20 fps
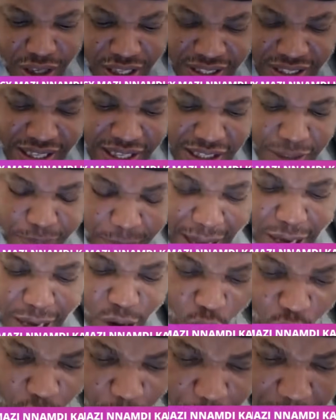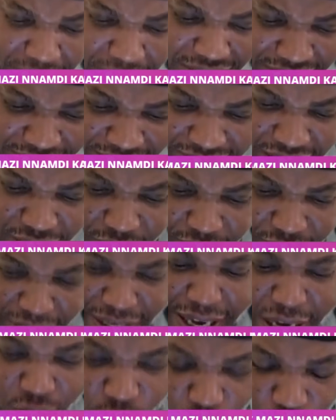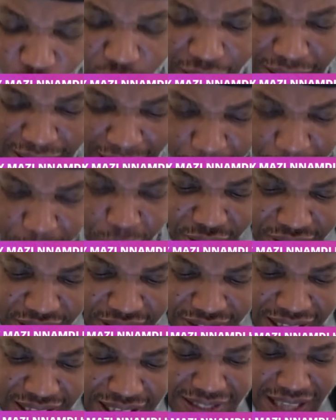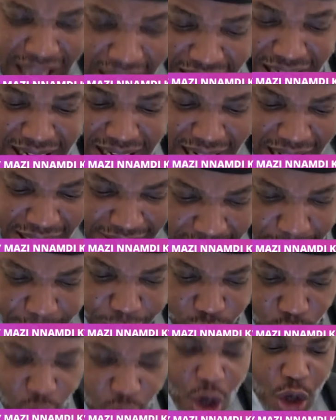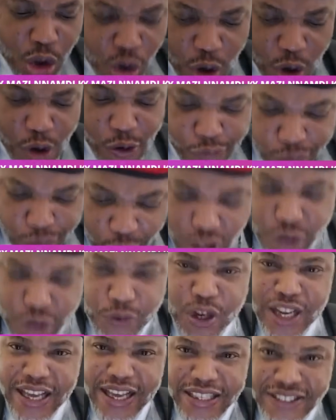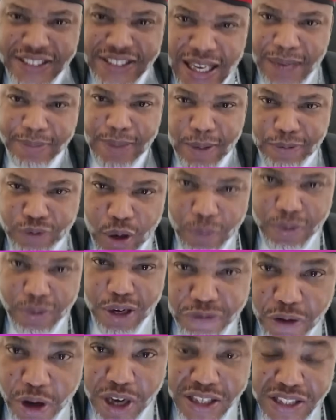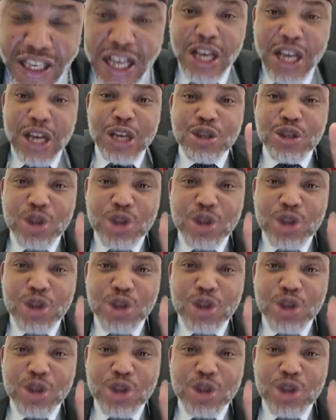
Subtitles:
will resist by all means necessary, including armed resistance, any attempt to forcefully eject them from the forest.